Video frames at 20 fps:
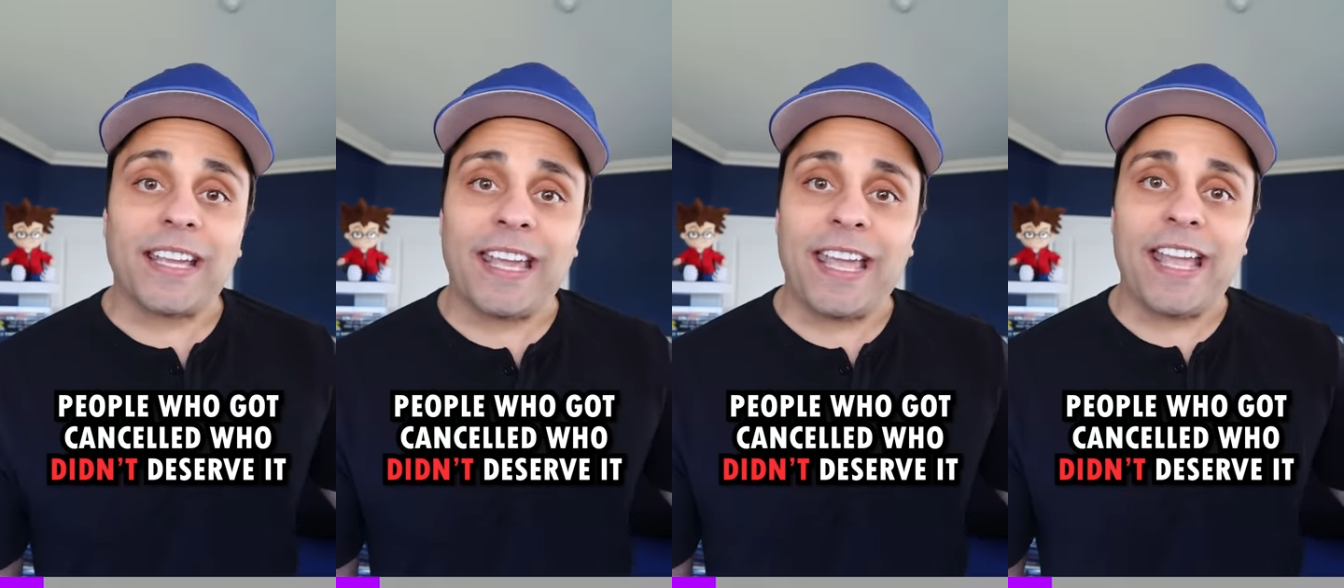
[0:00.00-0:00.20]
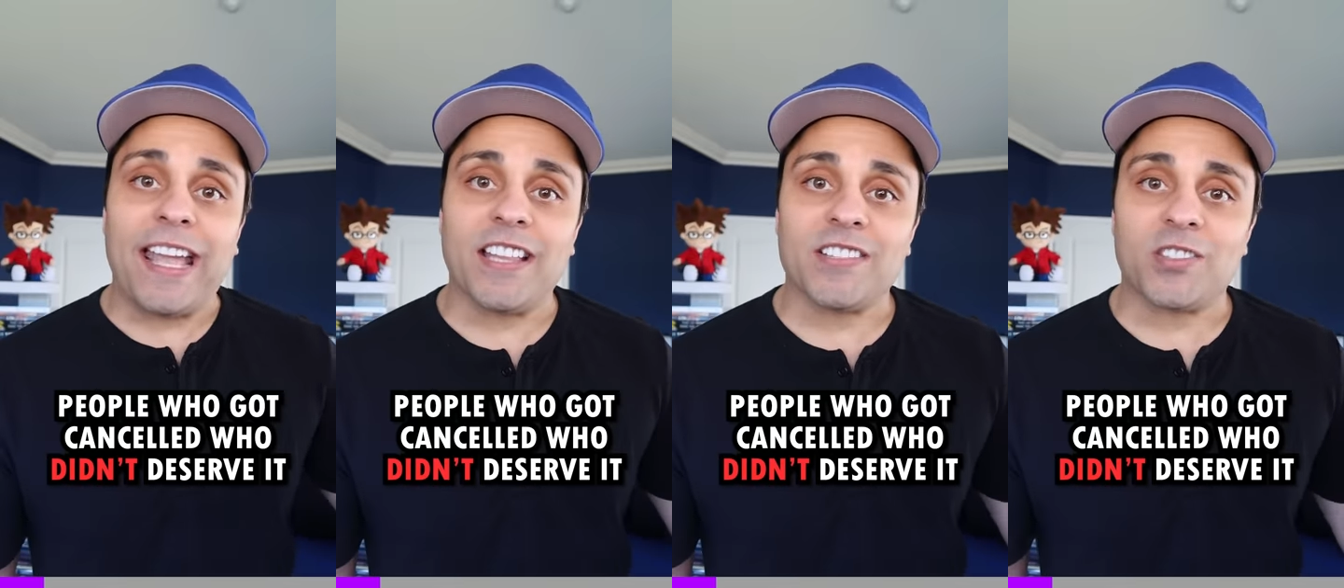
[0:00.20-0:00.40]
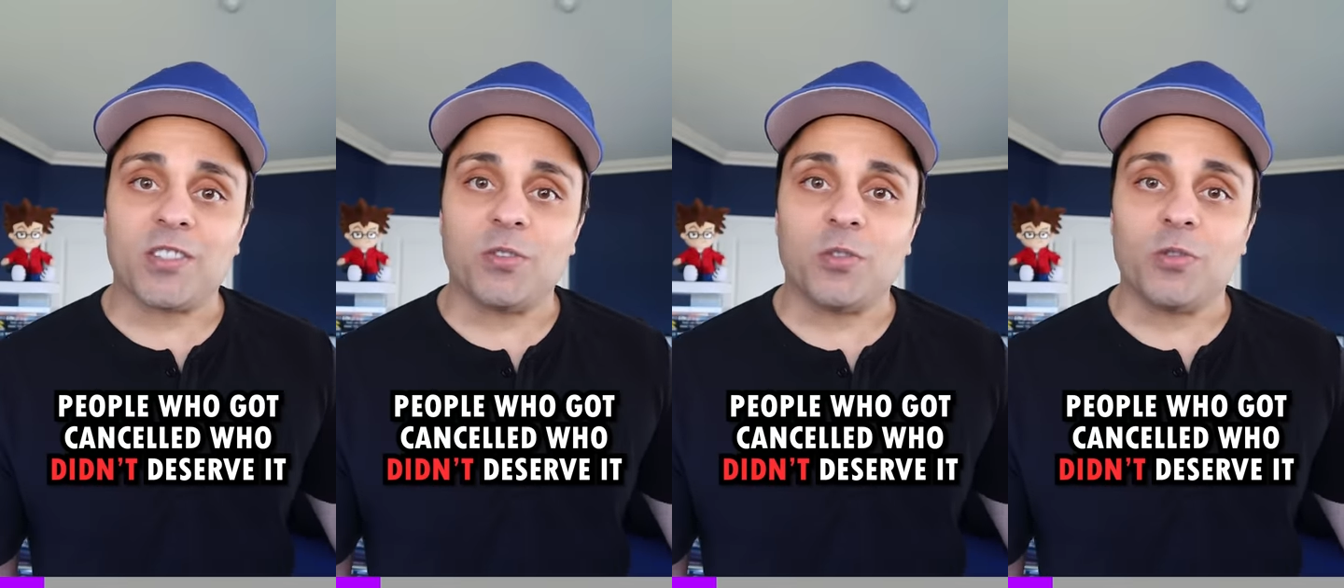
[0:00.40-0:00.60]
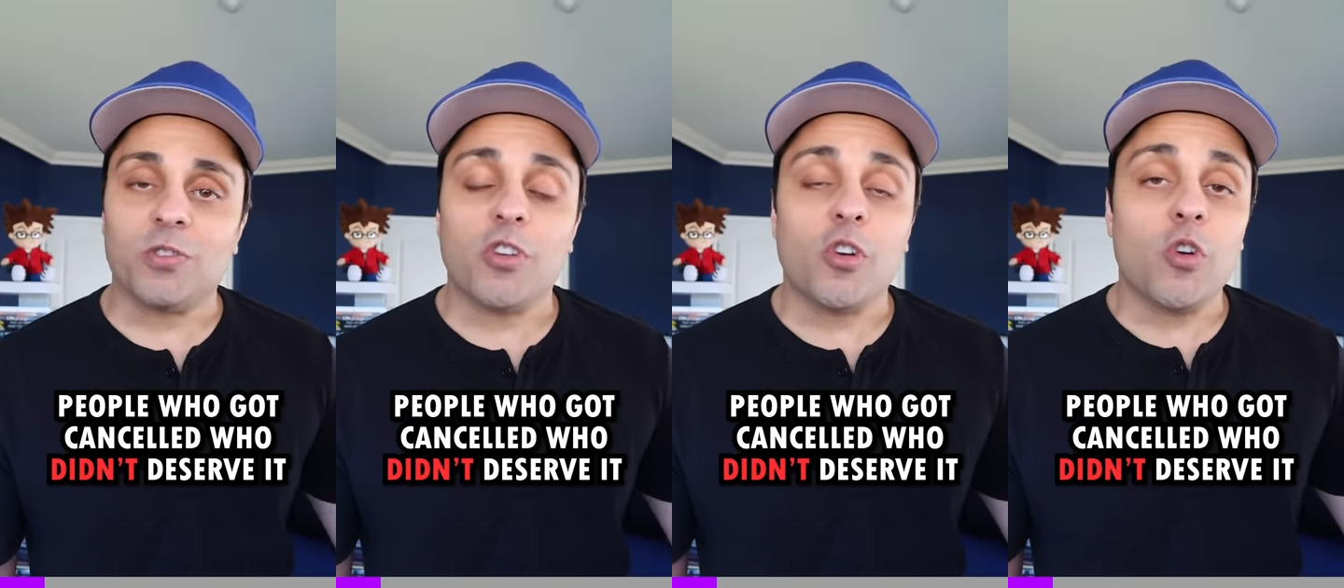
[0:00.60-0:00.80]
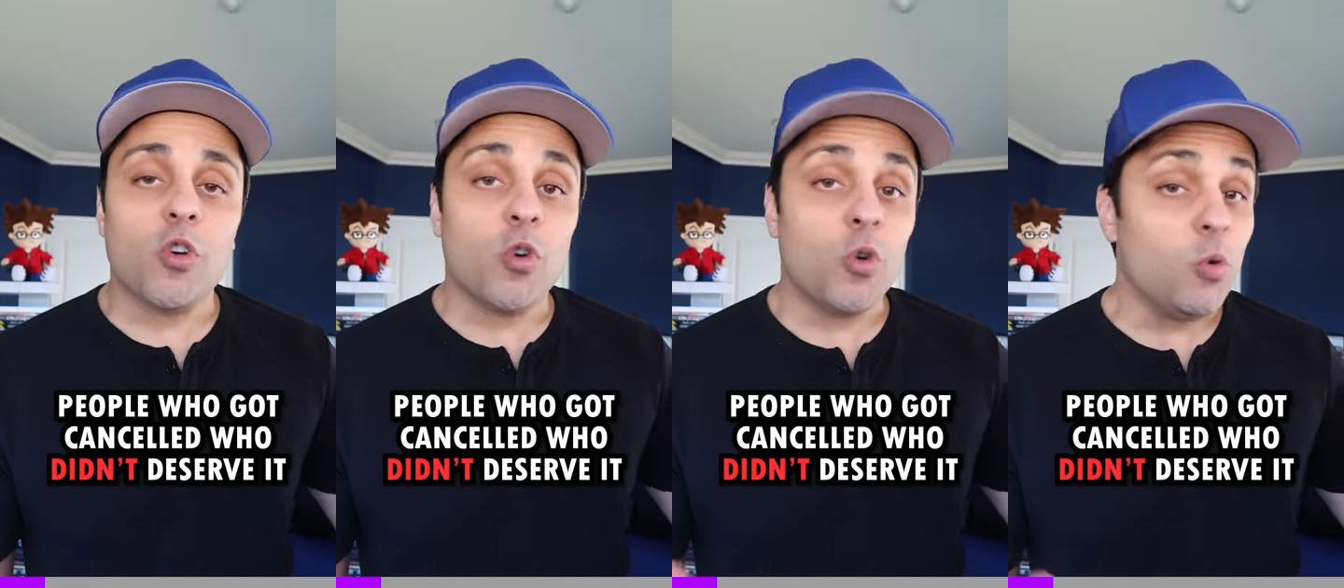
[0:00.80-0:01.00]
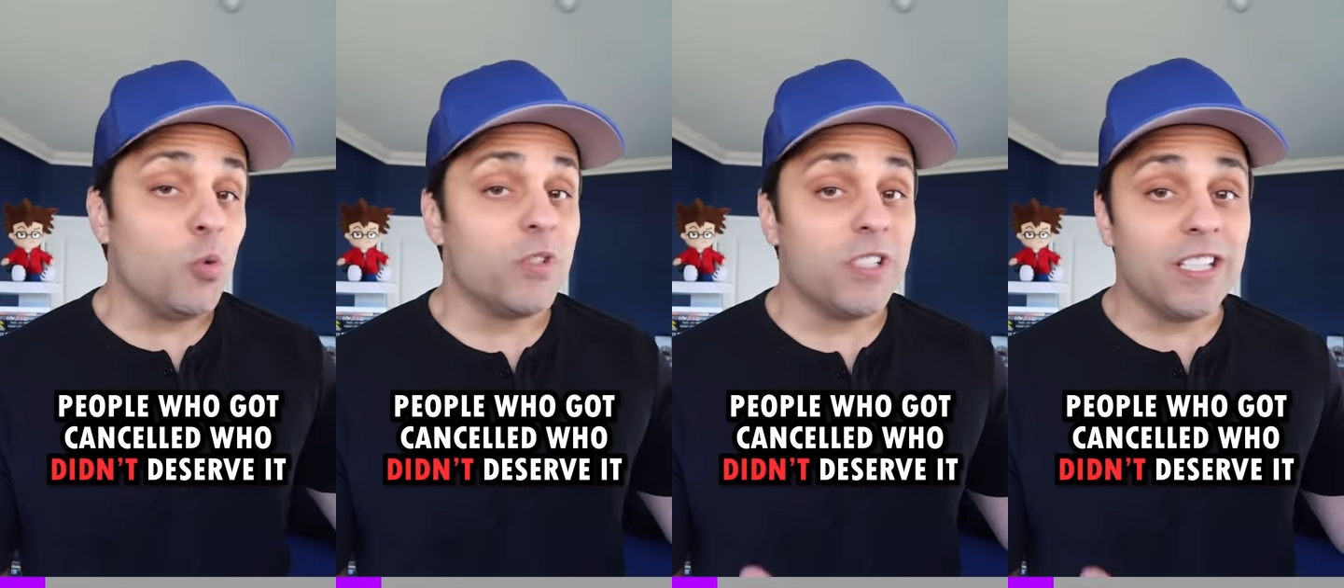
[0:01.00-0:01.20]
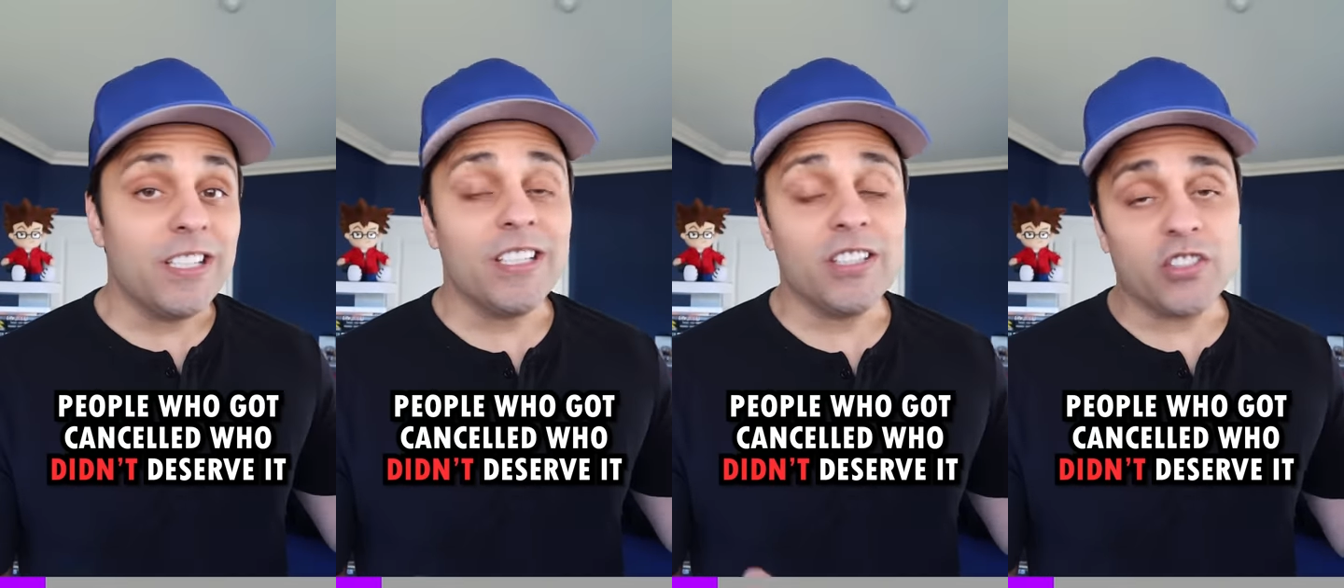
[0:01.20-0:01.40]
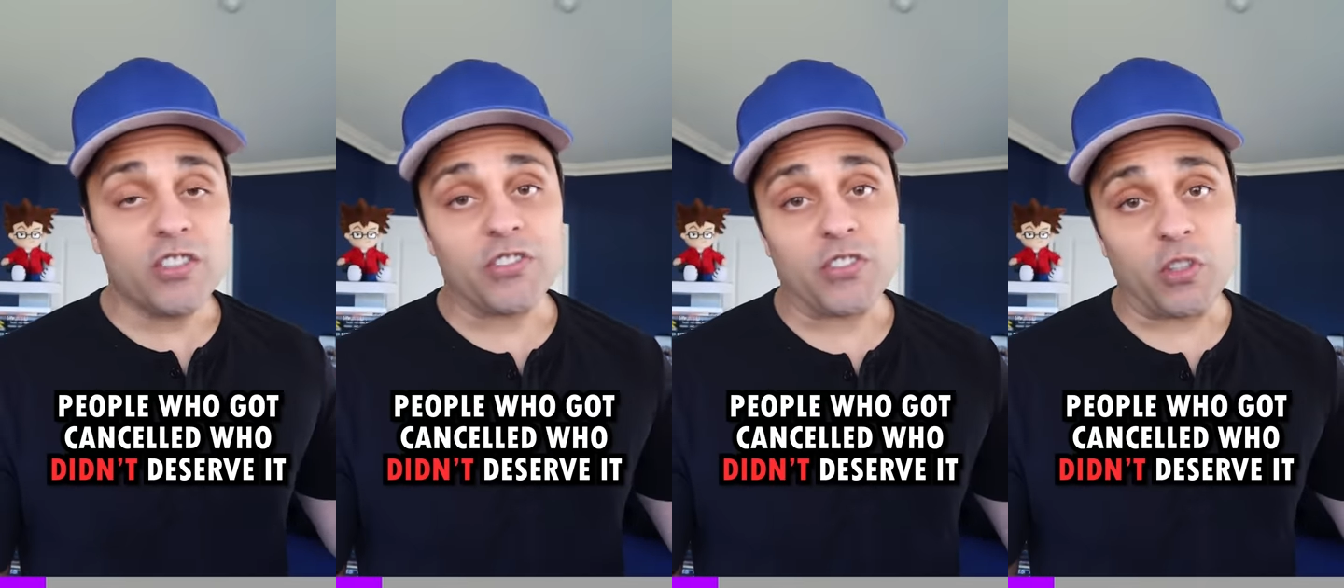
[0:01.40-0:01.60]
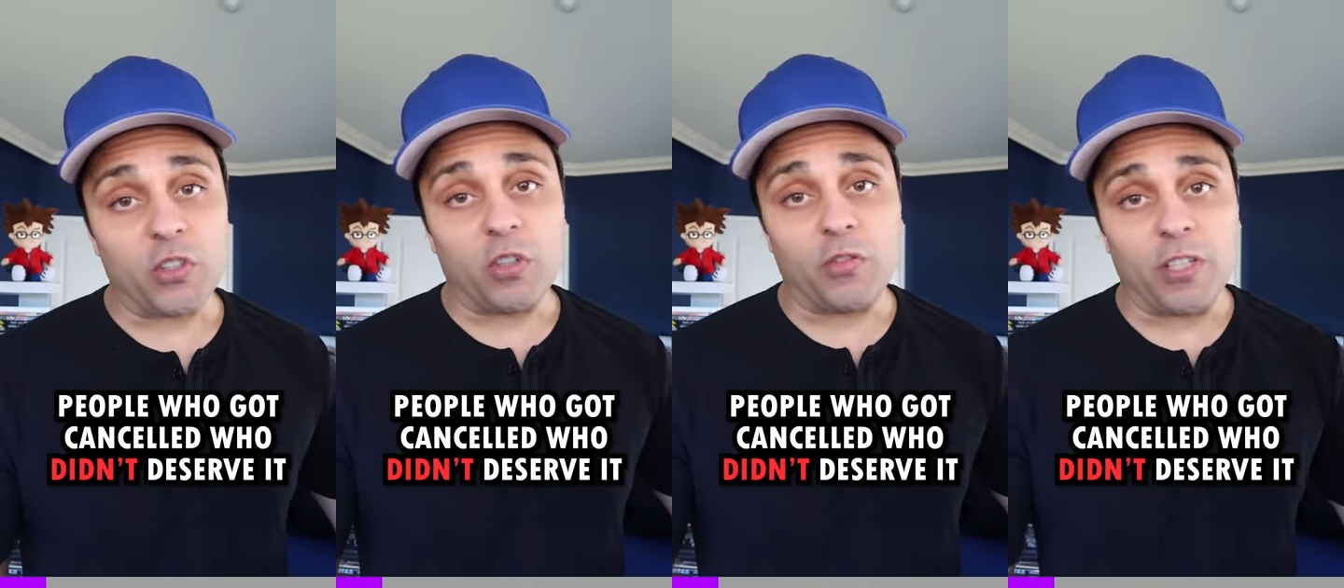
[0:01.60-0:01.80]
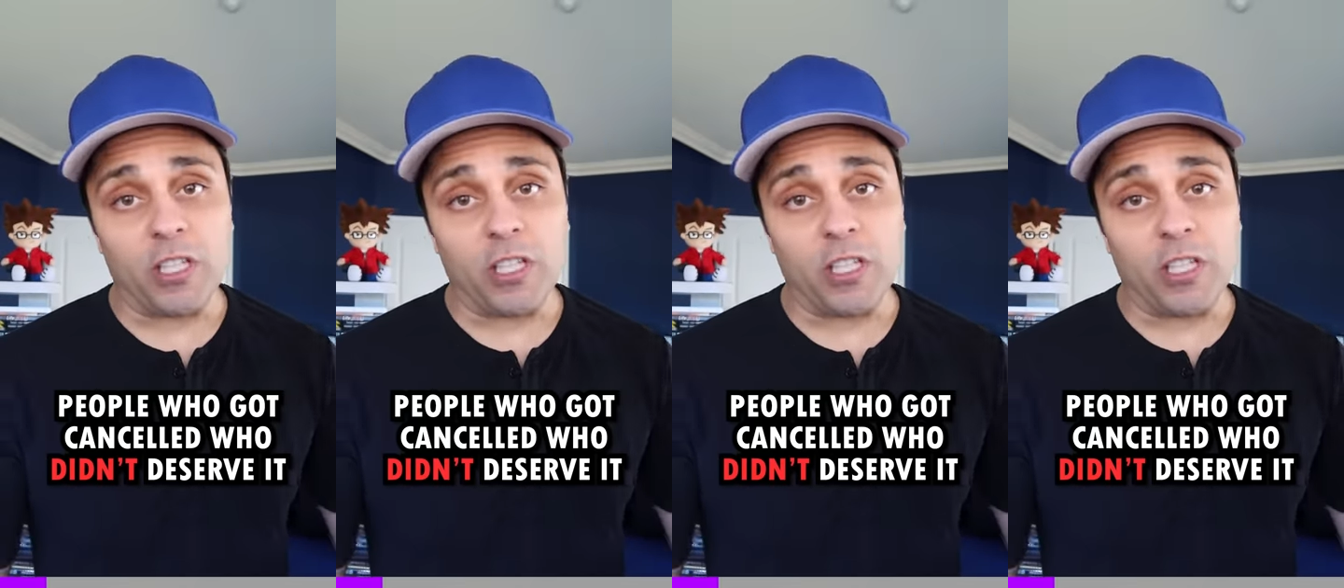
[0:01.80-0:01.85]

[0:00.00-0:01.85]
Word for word: canceled who didn't deserve